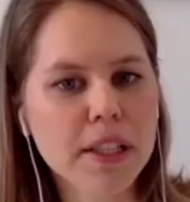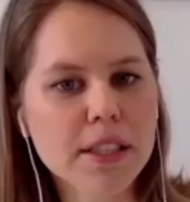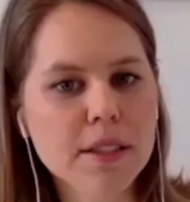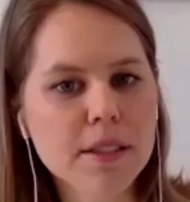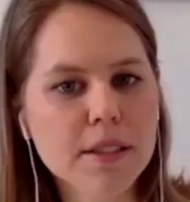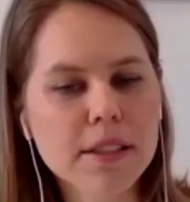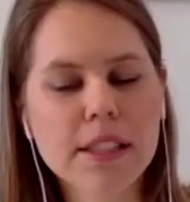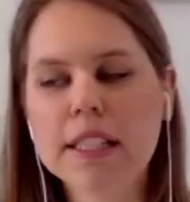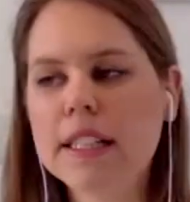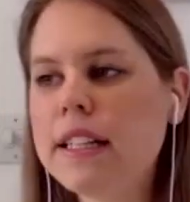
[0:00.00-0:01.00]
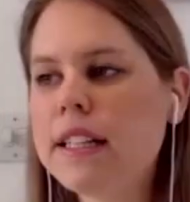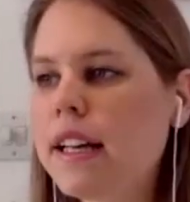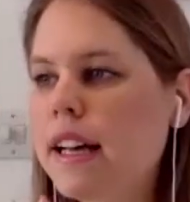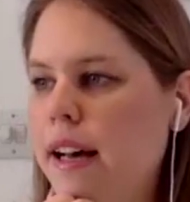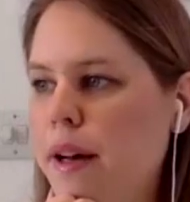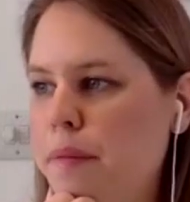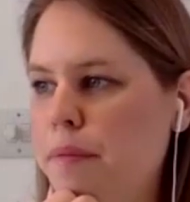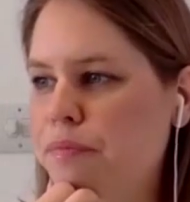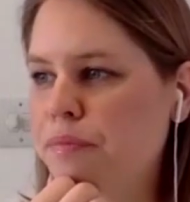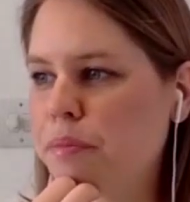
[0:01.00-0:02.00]
practice
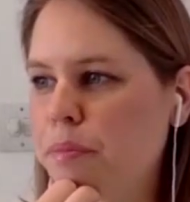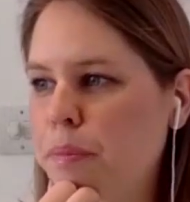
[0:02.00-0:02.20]
um,